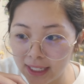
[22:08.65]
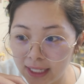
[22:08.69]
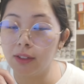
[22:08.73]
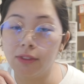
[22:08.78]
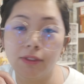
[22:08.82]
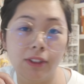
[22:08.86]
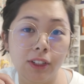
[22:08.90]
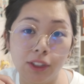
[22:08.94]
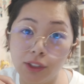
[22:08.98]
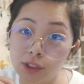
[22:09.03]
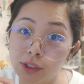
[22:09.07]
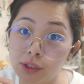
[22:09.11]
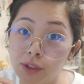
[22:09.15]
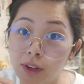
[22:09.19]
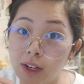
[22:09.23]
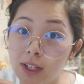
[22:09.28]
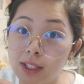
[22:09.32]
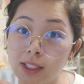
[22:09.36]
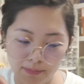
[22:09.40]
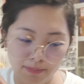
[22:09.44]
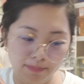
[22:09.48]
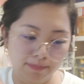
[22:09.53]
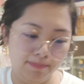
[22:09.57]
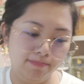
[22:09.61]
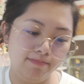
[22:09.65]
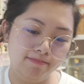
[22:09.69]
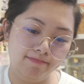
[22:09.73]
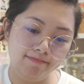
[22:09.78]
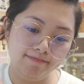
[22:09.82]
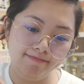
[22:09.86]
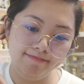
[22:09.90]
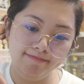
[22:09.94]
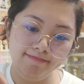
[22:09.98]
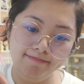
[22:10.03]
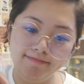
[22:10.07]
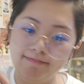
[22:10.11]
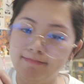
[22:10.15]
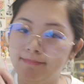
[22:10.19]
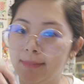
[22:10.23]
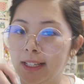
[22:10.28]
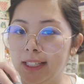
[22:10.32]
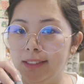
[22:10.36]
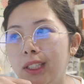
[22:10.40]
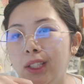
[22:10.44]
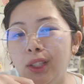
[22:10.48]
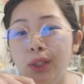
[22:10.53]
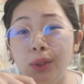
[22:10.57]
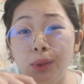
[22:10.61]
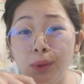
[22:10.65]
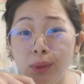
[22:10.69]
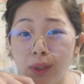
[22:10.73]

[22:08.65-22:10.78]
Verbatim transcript: Fingers crossed, but who